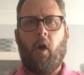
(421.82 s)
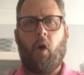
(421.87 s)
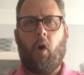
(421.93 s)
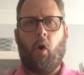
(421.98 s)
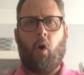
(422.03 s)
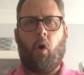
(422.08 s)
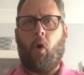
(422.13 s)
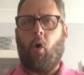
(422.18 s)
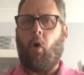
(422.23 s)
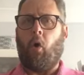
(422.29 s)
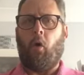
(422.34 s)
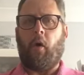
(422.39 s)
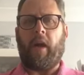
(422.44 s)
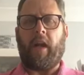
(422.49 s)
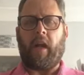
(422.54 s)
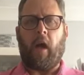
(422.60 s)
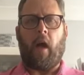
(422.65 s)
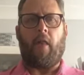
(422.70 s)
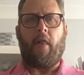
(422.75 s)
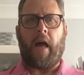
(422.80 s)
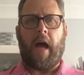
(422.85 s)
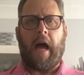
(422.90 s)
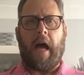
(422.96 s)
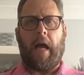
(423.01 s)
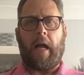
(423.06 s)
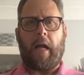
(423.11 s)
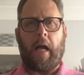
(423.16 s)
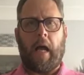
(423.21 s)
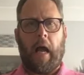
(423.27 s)
or anything like
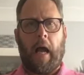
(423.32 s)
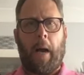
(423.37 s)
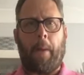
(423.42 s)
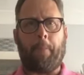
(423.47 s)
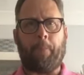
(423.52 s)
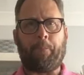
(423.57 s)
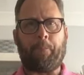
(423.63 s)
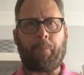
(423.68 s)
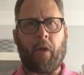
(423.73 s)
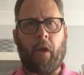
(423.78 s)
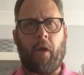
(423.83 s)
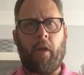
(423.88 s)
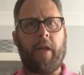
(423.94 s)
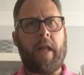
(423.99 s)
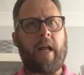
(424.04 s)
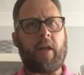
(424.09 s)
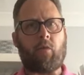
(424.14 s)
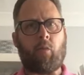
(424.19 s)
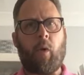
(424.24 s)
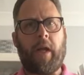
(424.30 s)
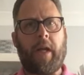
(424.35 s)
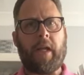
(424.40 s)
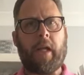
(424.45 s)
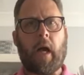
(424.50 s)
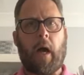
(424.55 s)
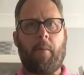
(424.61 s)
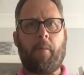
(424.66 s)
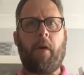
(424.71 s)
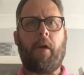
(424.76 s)
that. Next week
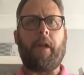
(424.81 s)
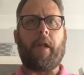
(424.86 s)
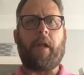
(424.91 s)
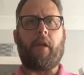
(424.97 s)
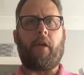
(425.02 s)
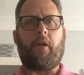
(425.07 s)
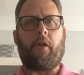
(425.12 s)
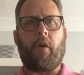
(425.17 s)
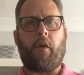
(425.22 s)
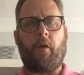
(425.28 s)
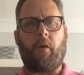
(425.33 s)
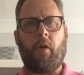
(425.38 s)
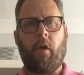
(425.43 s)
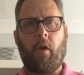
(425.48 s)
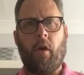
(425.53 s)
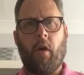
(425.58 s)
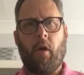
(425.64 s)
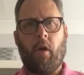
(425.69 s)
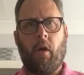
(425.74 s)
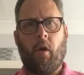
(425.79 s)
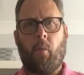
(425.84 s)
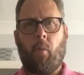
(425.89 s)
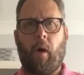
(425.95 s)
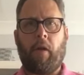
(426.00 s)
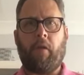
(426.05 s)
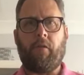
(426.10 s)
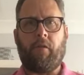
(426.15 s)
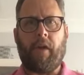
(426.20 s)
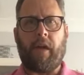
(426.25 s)
I'm only going to do
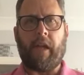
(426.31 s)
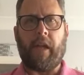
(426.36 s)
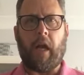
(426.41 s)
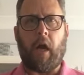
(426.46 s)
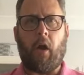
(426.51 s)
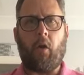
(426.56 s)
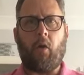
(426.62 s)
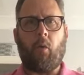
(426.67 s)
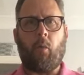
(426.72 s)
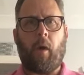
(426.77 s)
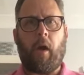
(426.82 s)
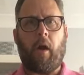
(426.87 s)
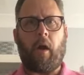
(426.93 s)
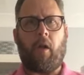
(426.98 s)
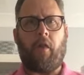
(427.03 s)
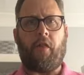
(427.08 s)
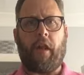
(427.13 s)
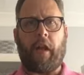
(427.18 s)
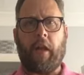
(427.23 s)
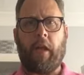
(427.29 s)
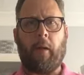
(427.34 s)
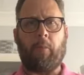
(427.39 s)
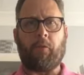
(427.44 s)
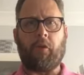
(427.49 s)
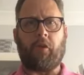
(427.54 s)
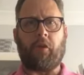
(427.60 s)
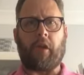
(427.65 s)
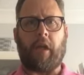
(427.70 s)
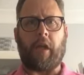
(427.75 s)
one video where I think I'm
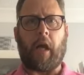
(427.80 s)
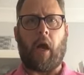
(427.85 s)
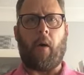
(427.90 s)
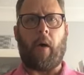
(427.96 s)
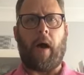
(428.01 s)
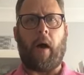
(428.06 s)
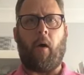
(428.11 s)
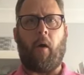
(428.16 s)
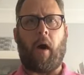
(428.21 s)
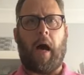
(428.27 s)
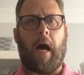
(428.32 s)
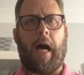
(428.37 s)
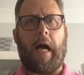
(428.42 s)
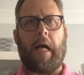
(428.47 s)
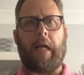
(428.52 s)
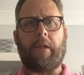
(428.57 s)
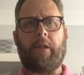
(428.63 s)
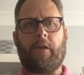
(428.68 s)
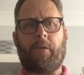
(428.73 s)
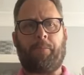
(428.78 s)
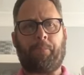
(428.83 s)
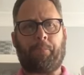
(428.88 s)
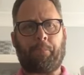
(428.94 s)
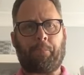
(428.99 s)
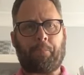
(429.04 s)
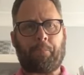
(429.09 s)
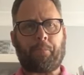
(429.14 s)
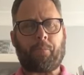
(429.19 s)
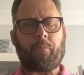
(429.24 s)
just going to go out and
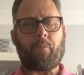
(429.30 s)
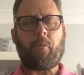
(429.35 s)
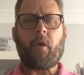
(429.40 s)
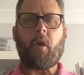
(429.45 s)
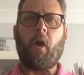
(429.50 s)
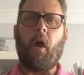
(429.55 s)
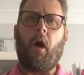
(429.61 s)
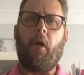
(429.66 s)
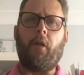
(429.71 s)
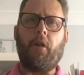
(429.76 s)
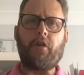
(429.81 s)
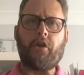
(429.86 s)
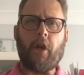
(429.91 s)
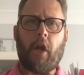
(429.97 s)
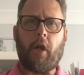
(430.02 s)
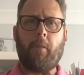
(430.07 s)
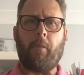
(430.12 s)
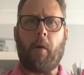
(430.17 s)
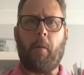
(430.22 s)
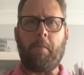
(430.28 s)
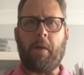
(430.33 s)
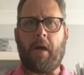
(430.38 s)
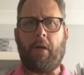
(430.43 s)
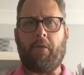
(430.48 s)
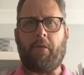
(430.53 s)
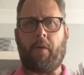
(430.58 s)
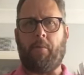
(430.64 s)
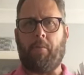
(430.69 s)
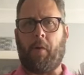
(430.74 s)
either show you my
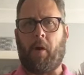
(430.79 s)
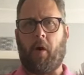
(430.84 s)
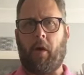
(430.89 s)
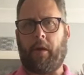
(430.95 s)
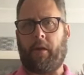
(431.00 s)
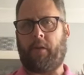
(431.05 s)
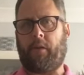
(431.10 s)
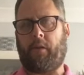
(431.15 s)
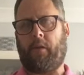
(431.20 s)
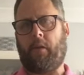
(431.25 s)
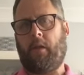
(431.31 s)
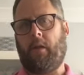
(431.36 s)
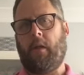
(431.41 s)
mountain bikes